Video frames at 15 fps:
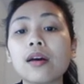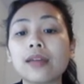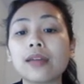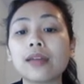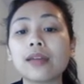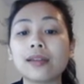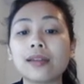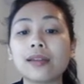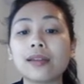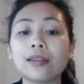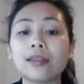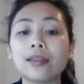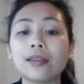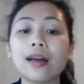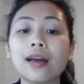that
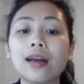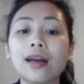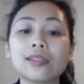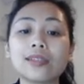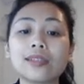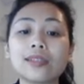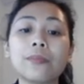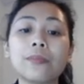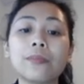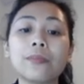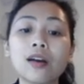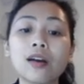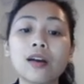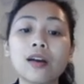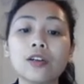likes
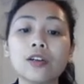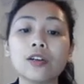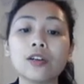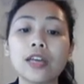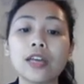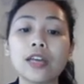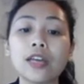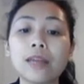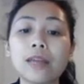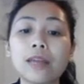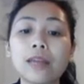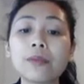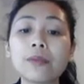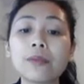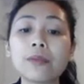pink color, and
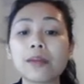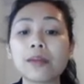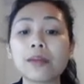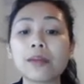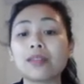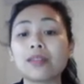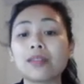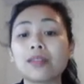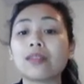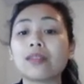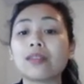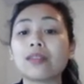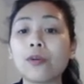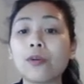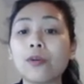AB prime mean
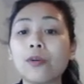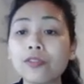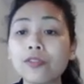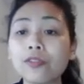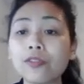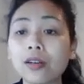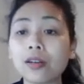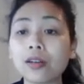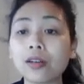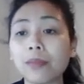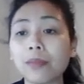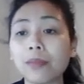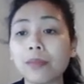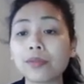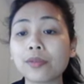the boy, the
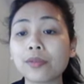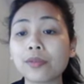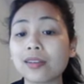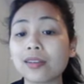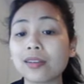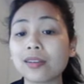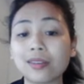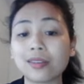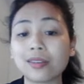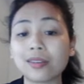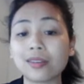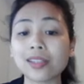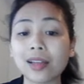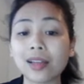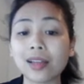male that
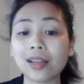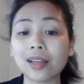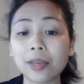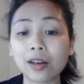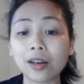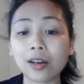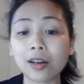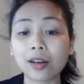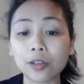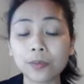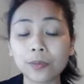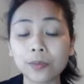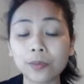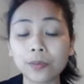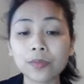doesn't like pink
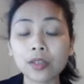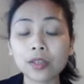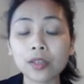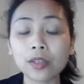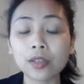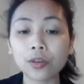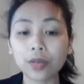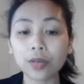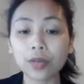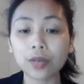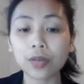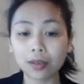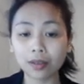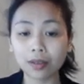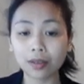color. So
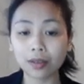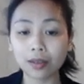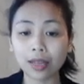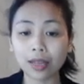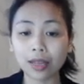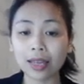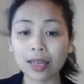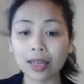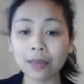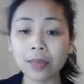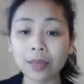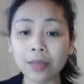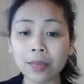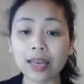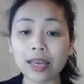
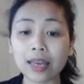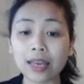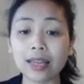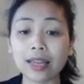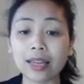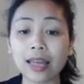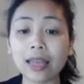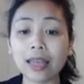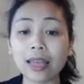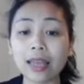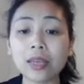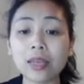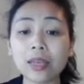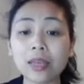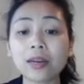AB and
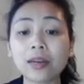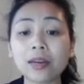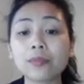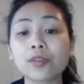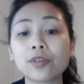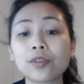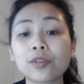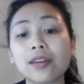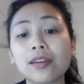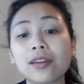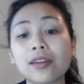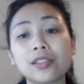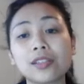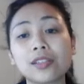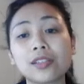AB prime
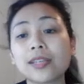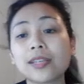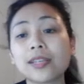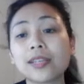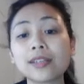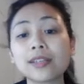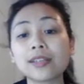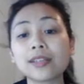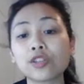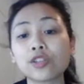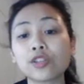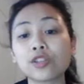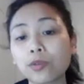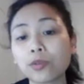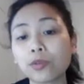together is basically to
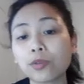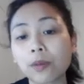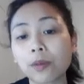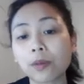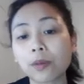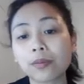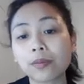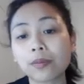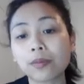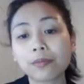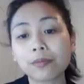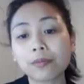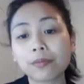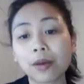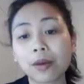the group of
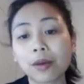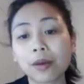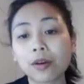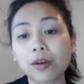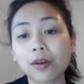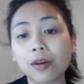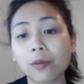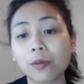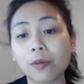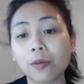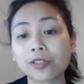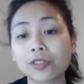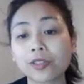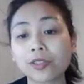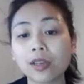male, of
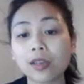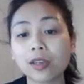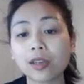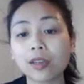boys.